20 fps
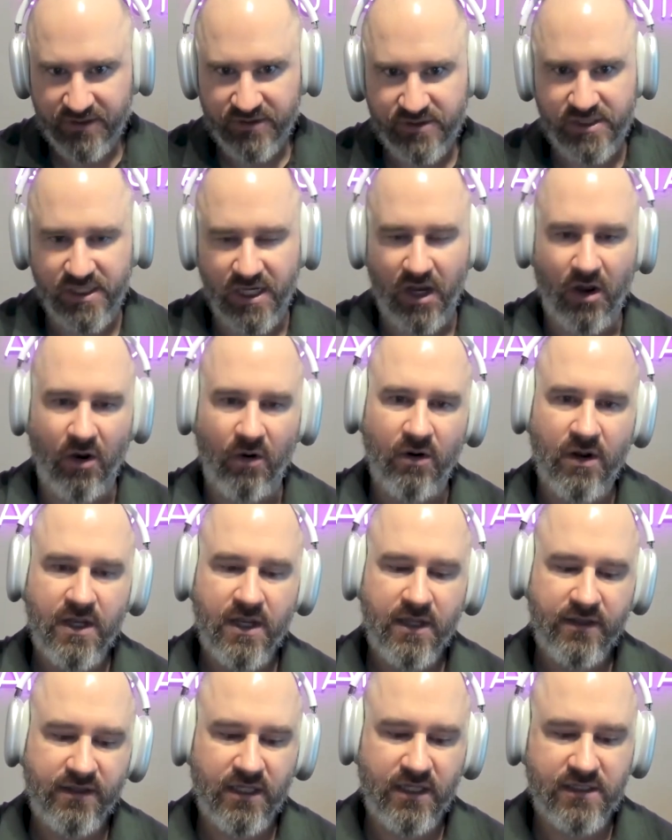So
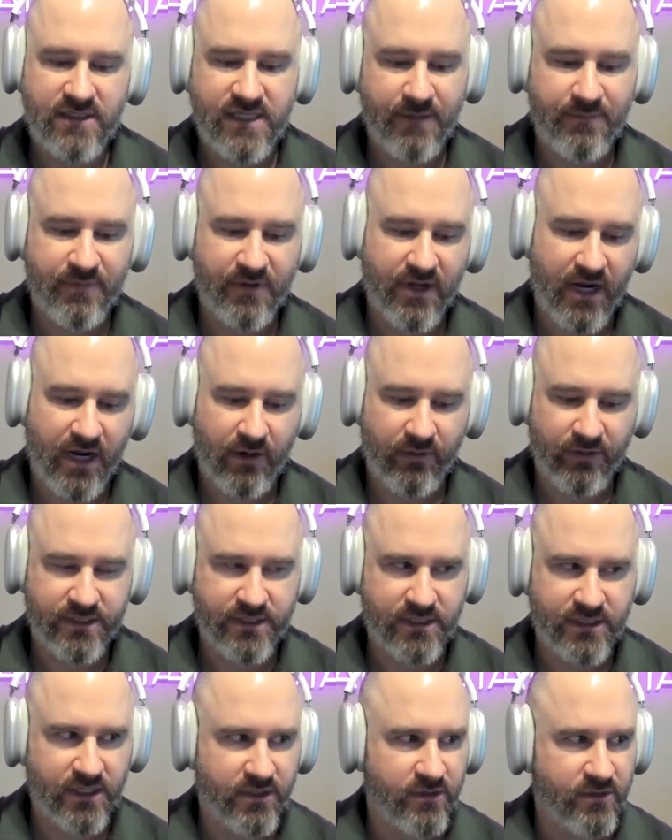the example that I
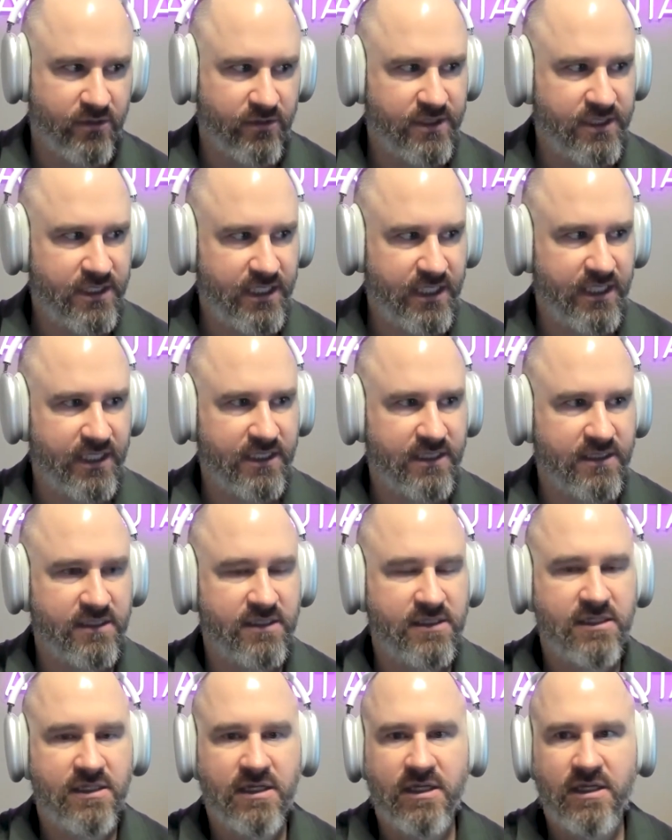always use is,
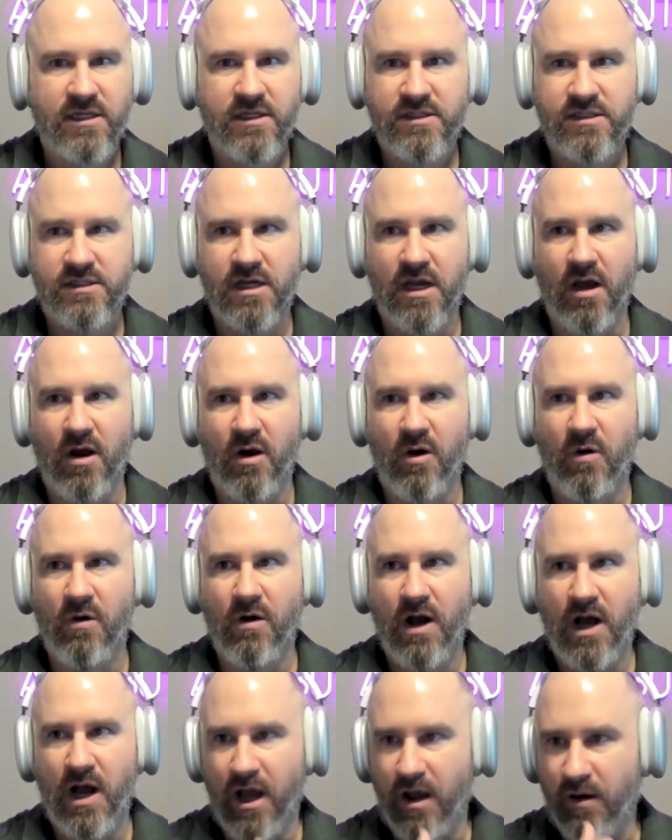
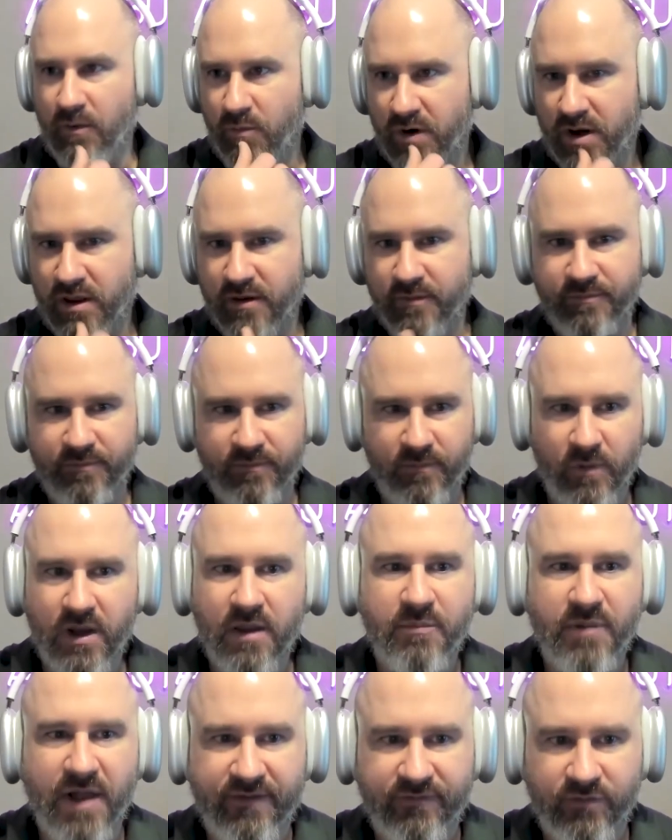one of
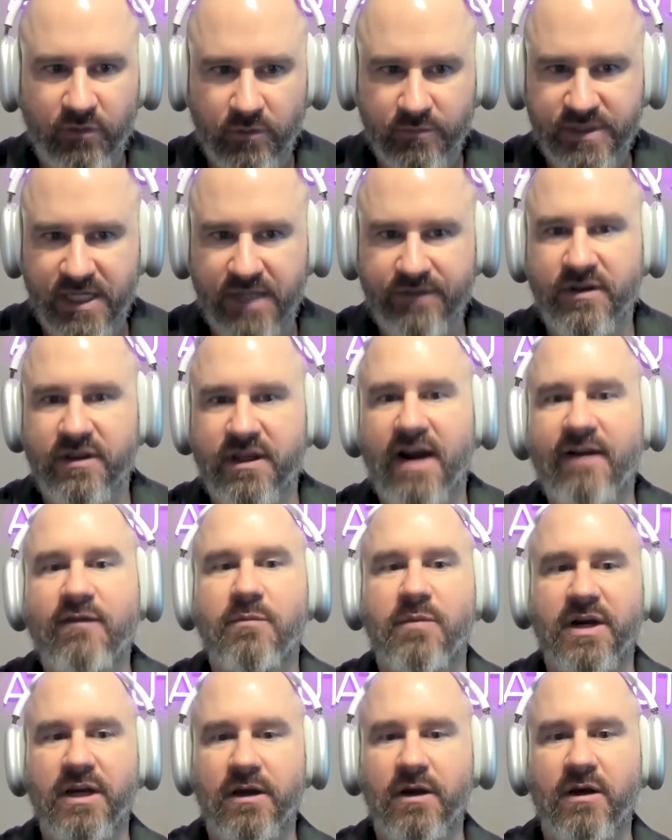the platforms out there that
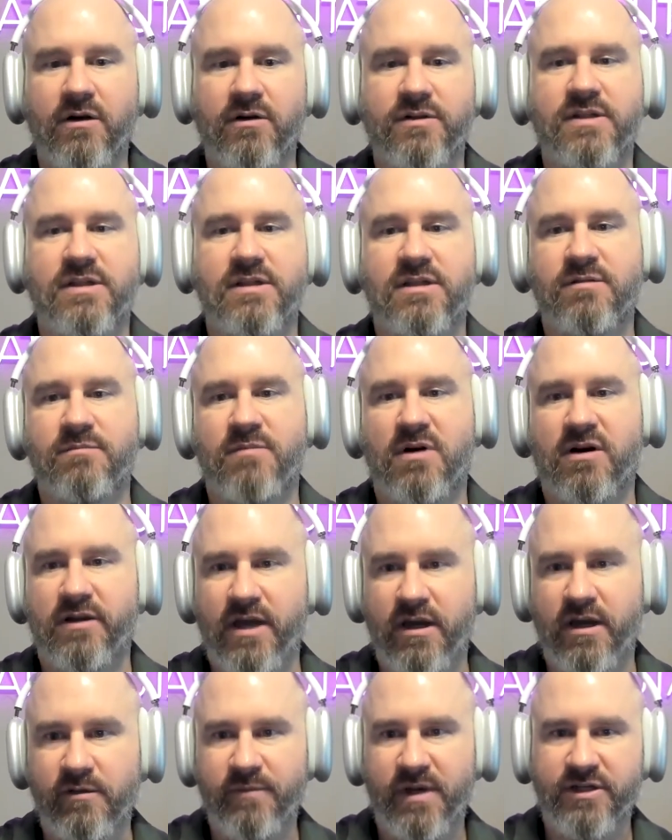everybody knows is
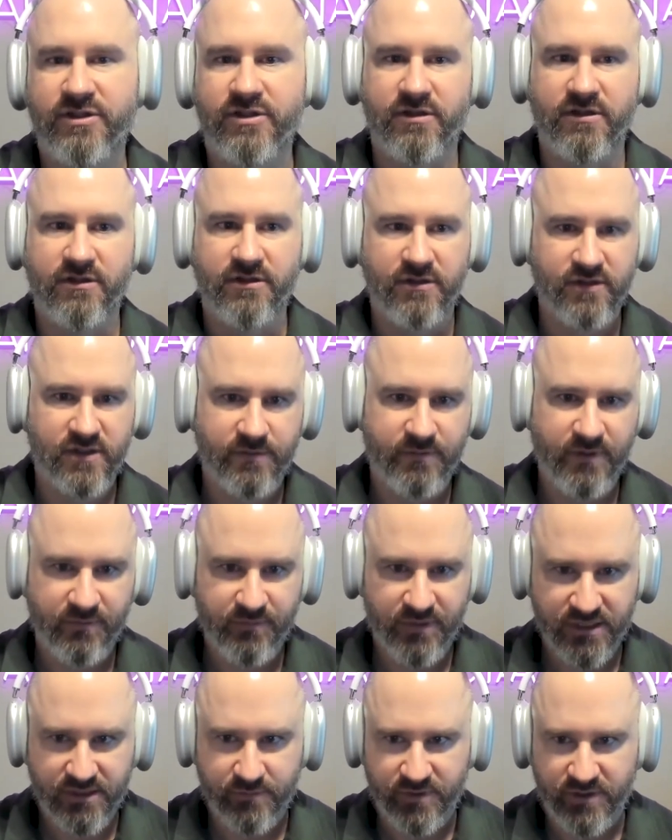Marketo Measure, used to be
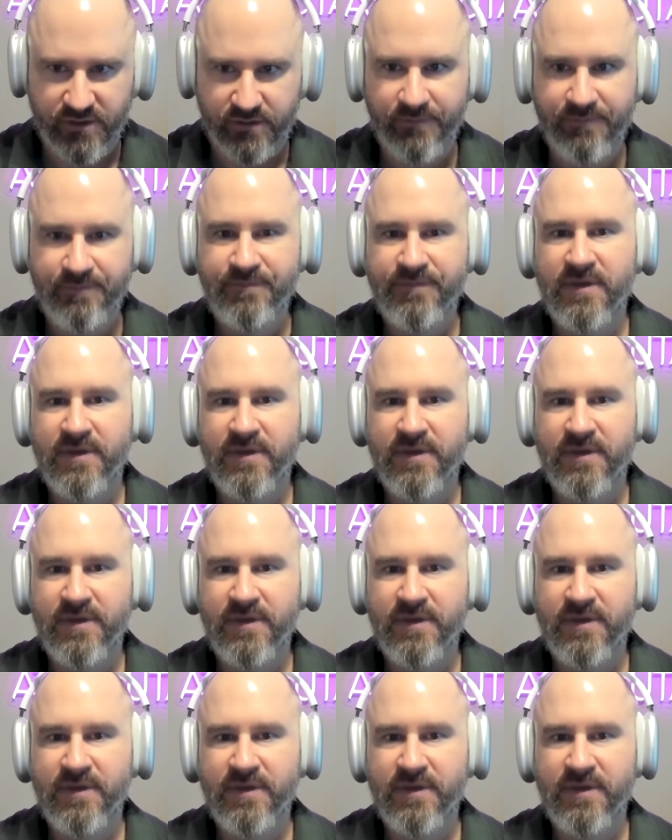Visible.